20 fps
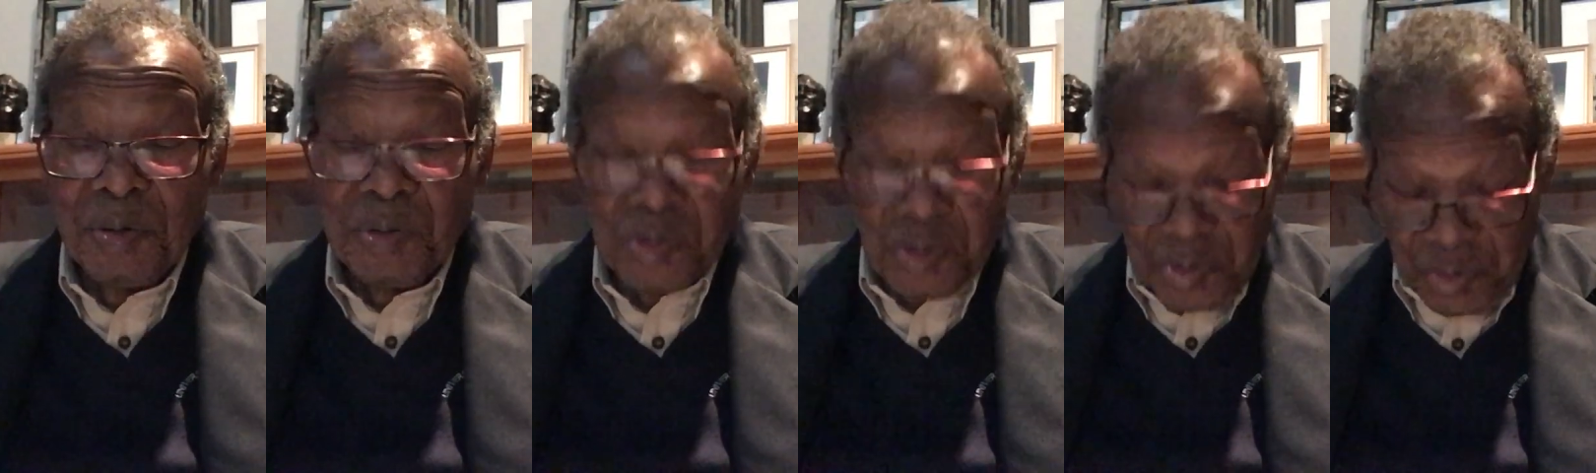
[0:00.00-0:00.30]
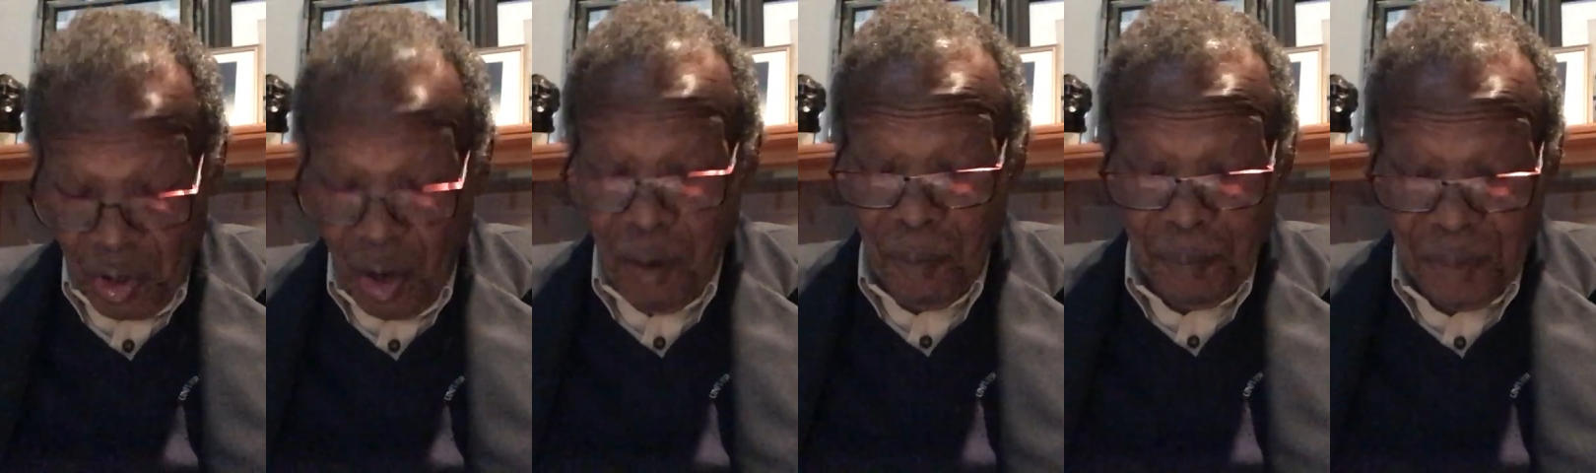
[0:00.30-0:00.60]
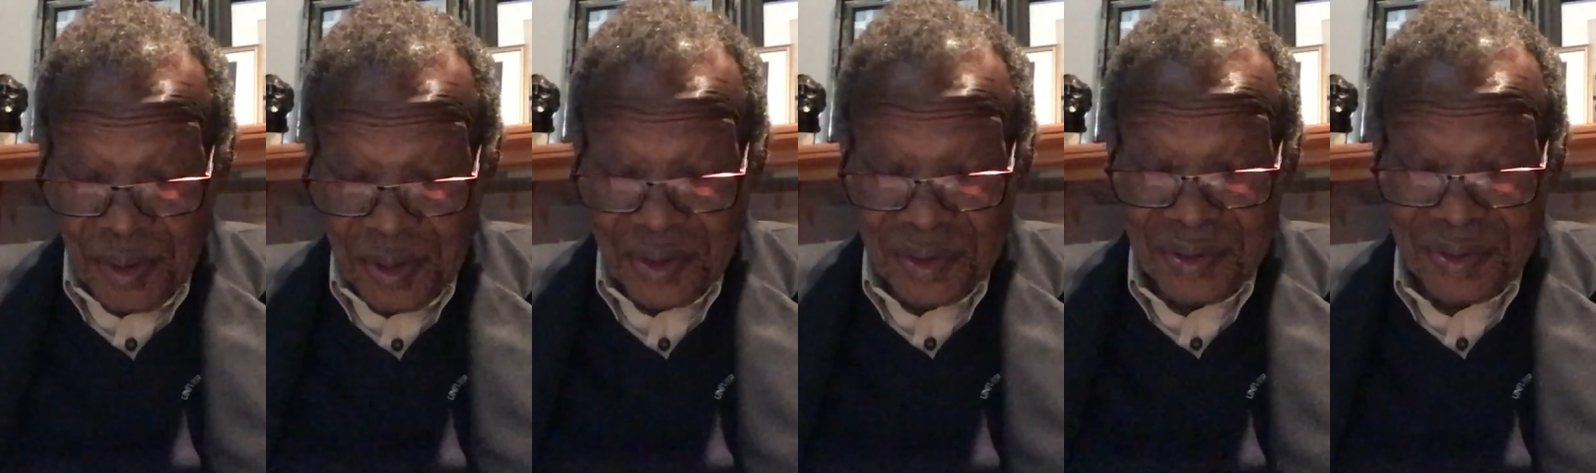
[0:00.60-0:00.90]
which was
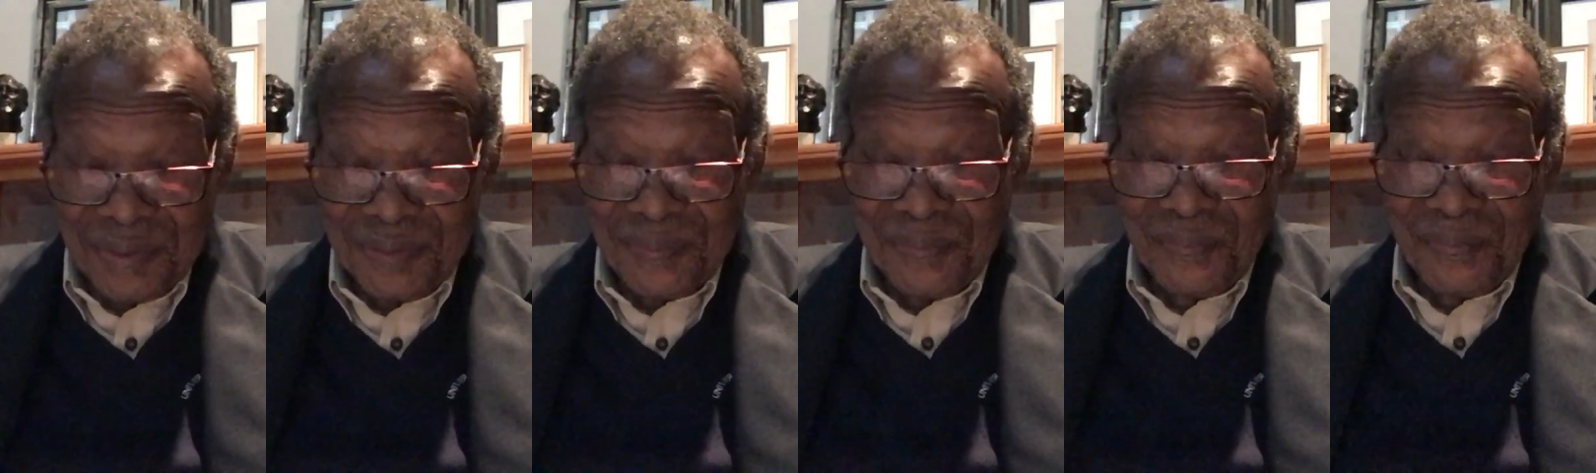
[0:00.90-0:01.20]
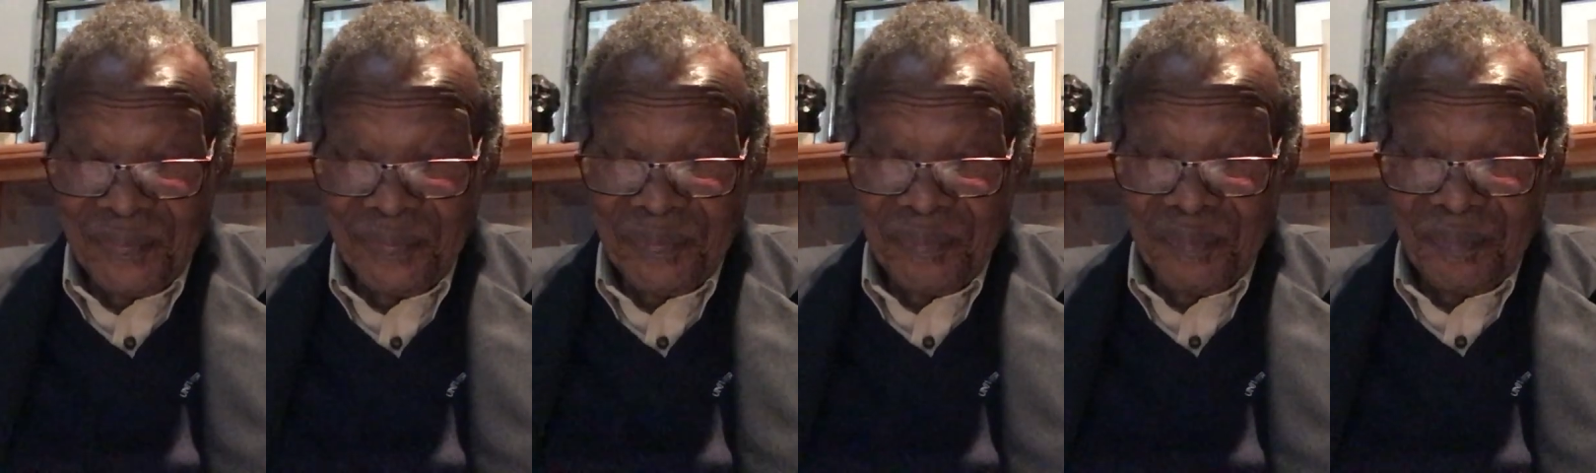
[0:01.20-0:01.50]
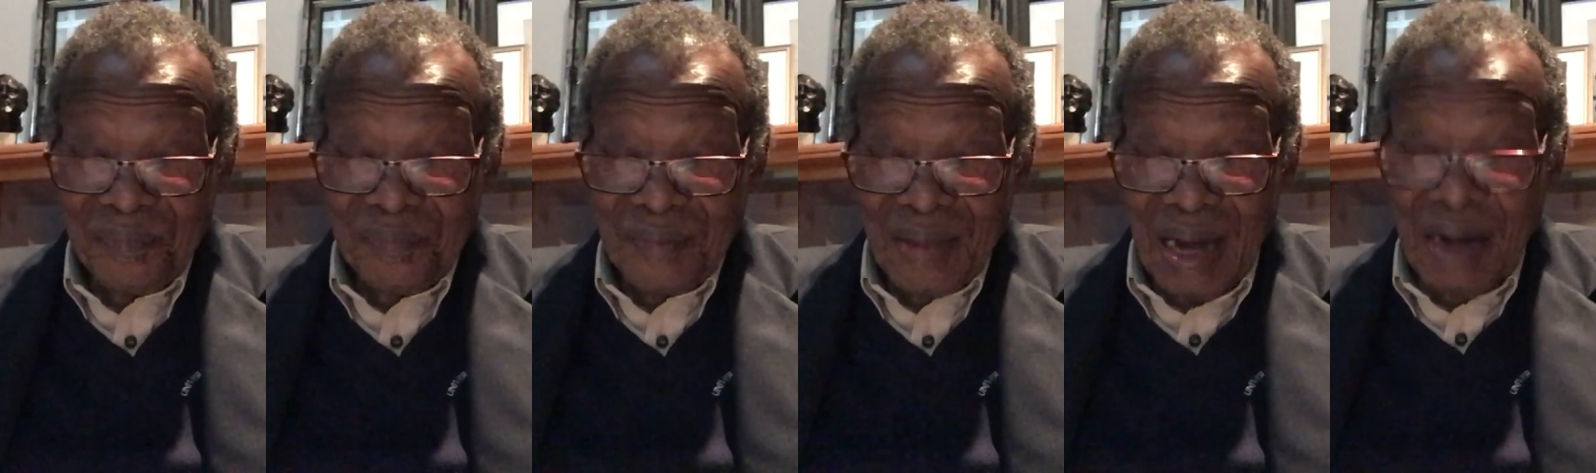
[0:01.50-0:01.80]
open
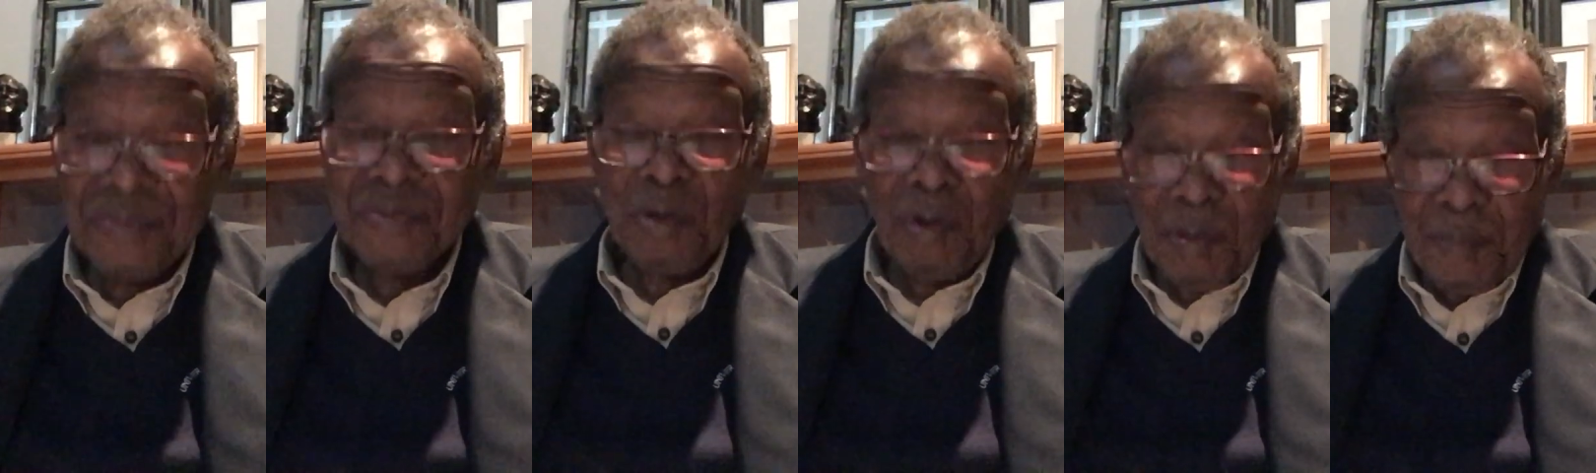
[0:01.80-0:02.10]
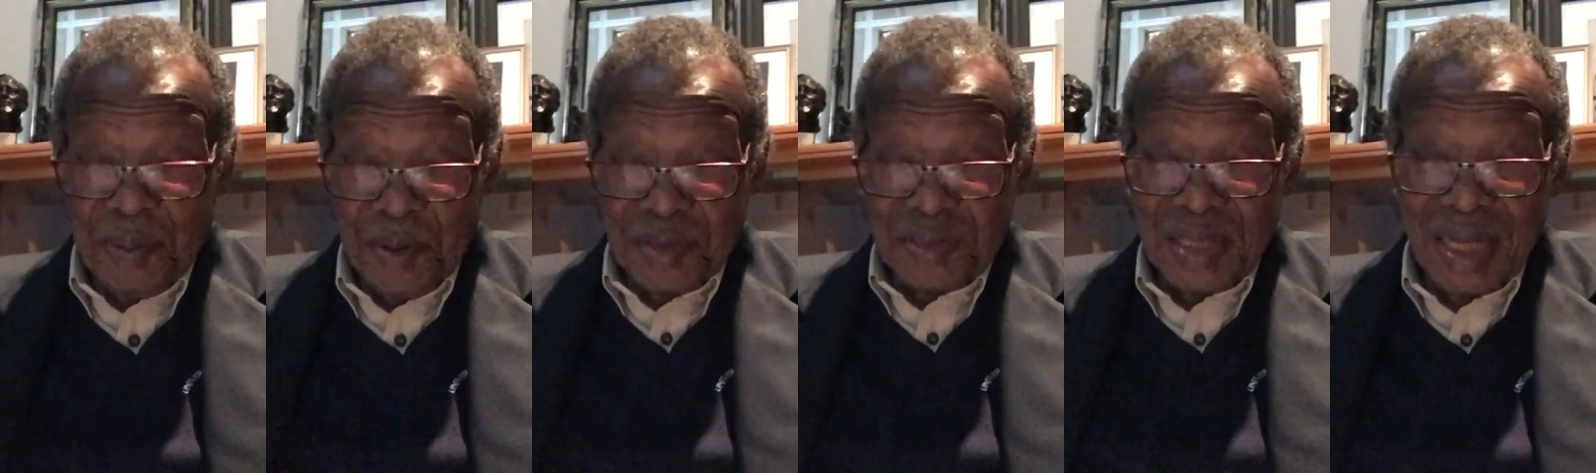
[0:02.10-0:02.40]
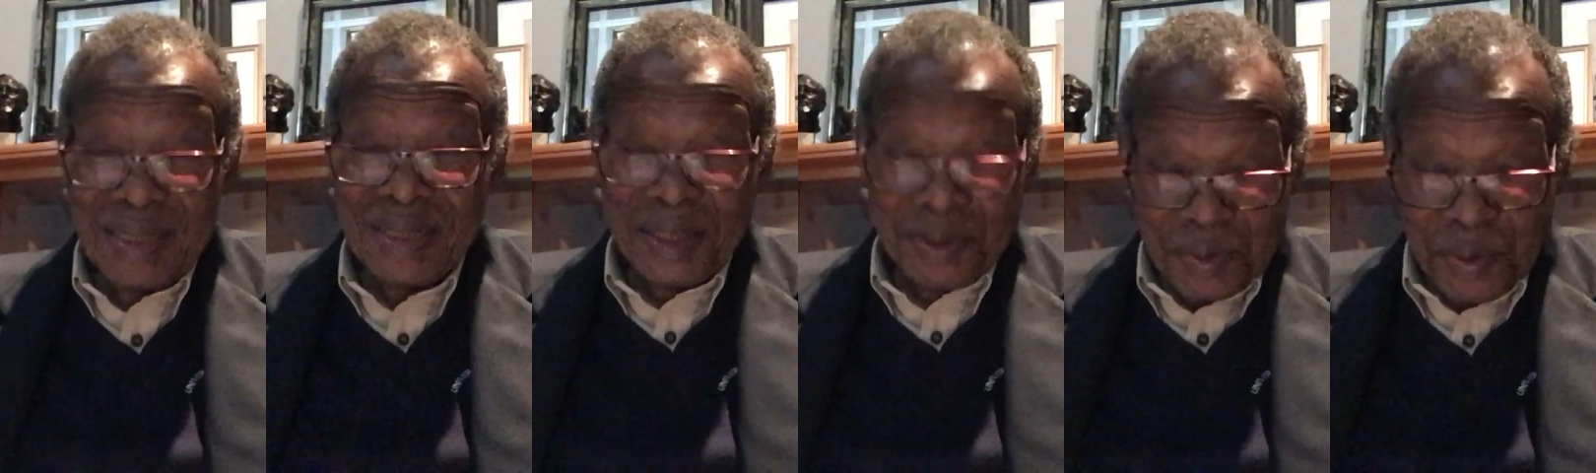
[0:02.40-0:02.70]
after we
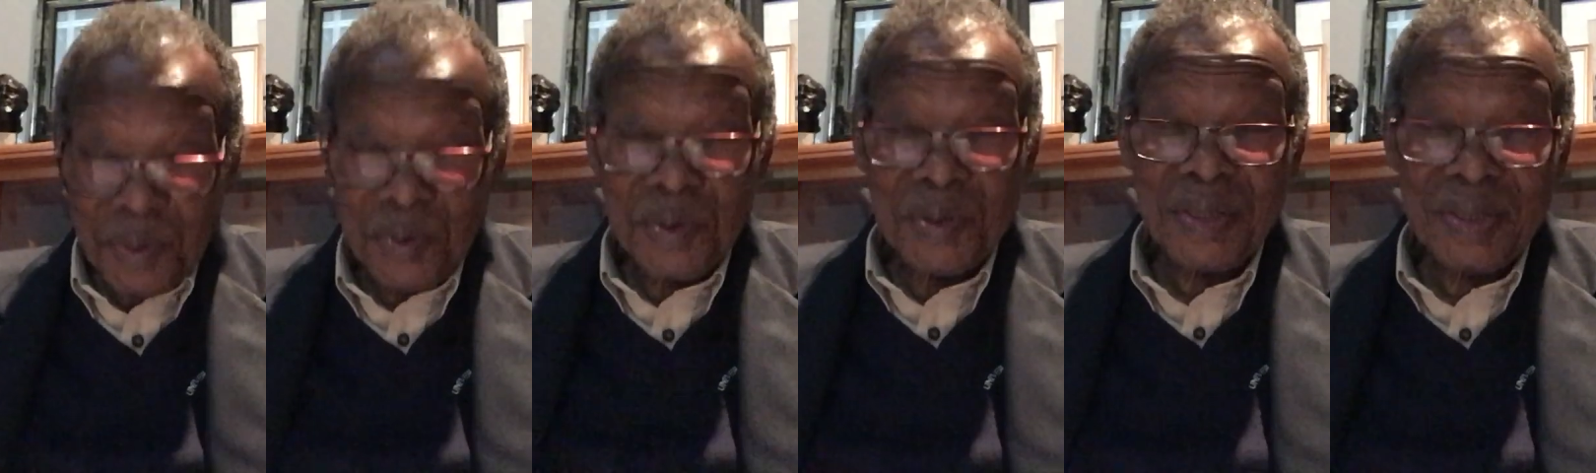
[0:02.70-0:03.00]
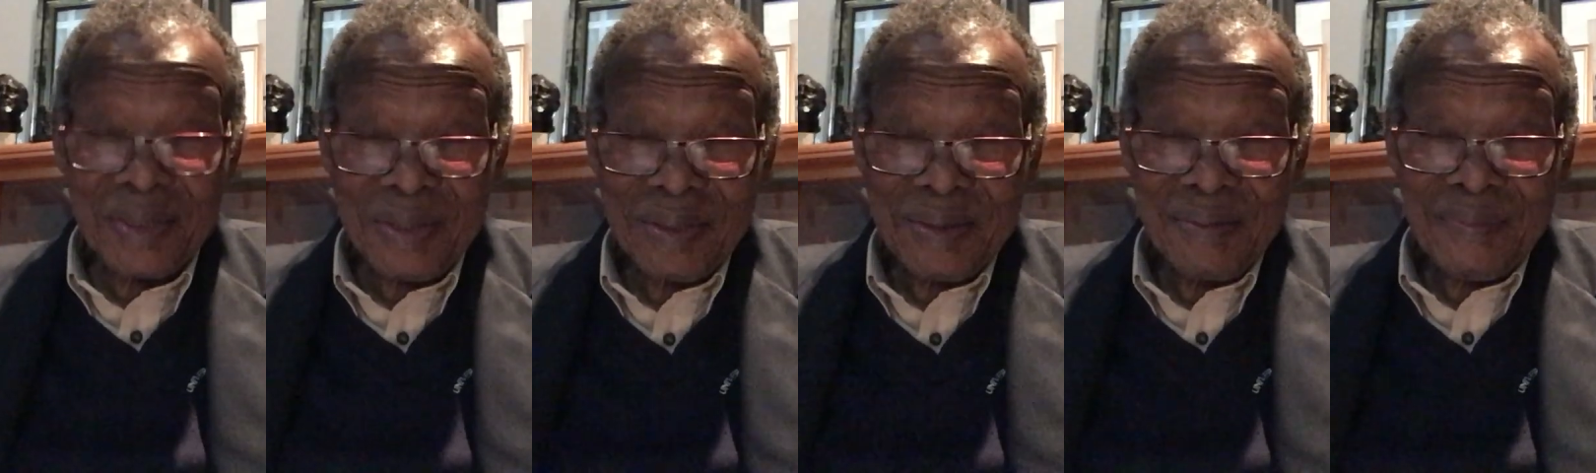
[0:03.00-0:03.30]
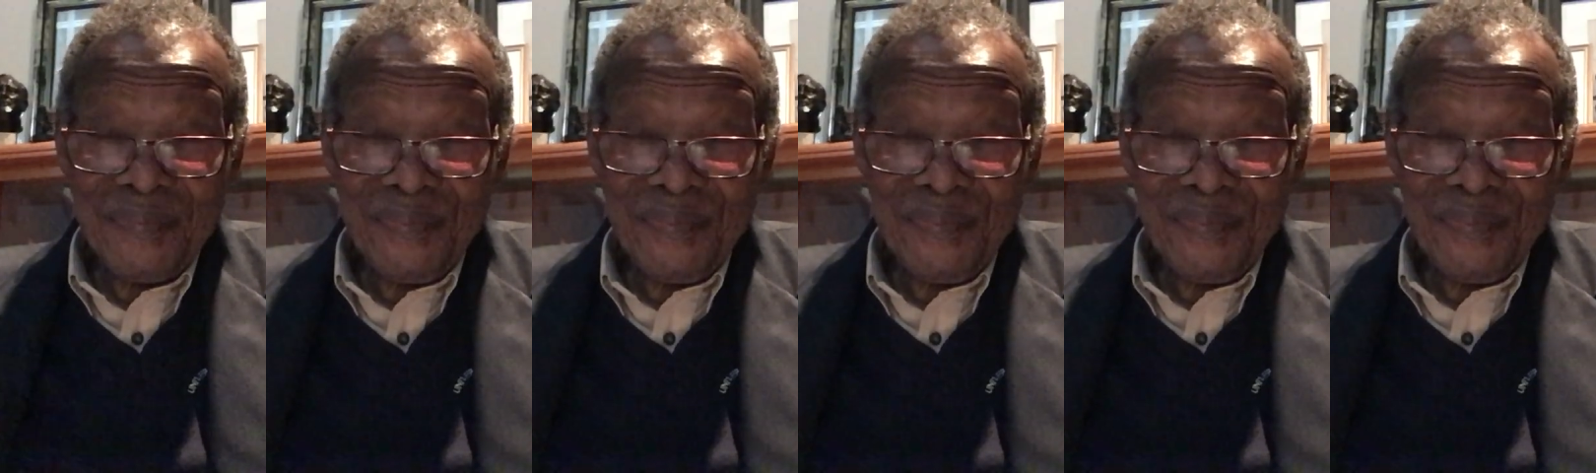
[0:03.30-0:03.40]
protected Lundi,